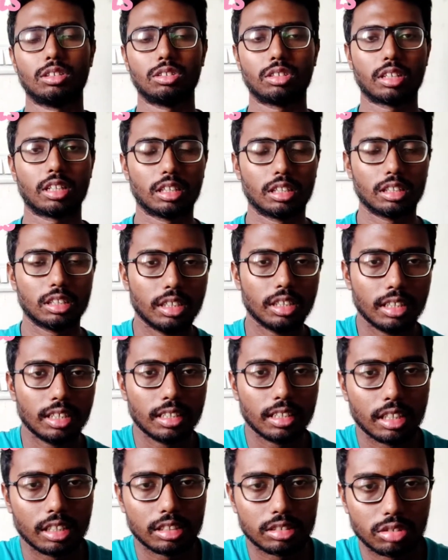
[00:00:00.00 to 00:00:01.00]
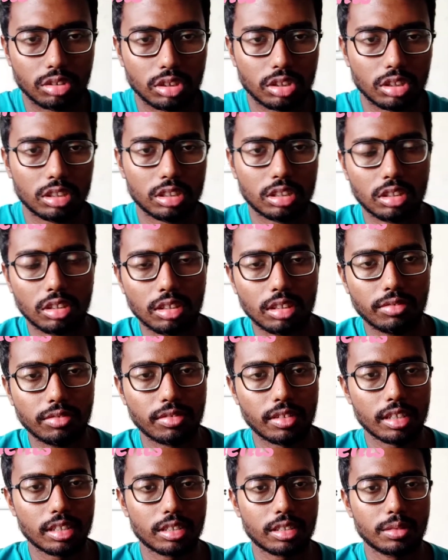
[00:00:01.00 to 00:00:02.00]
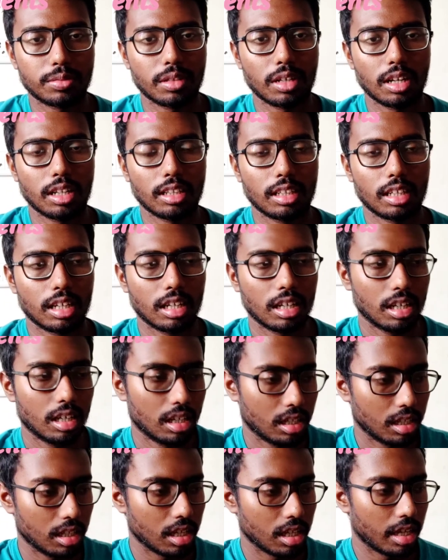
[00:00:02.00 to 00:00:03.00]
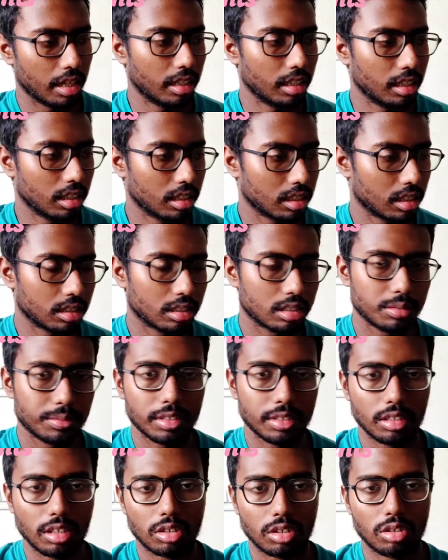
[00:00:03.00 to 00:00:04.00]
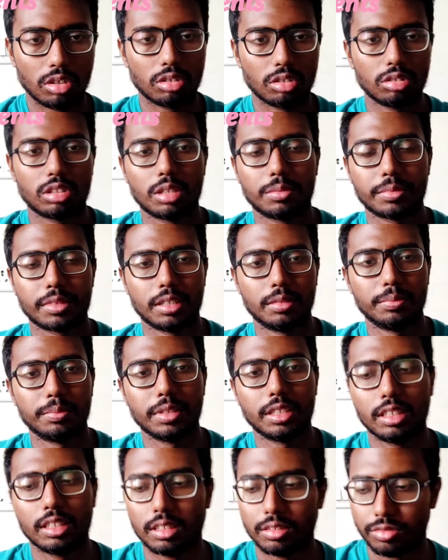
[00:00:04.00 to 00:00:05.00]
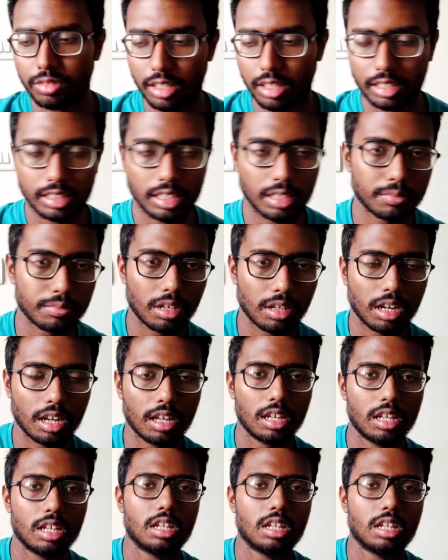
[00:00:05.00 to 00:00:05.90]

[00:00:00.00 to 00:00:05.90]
Okay, so first of all, any customer will go to some company. For example,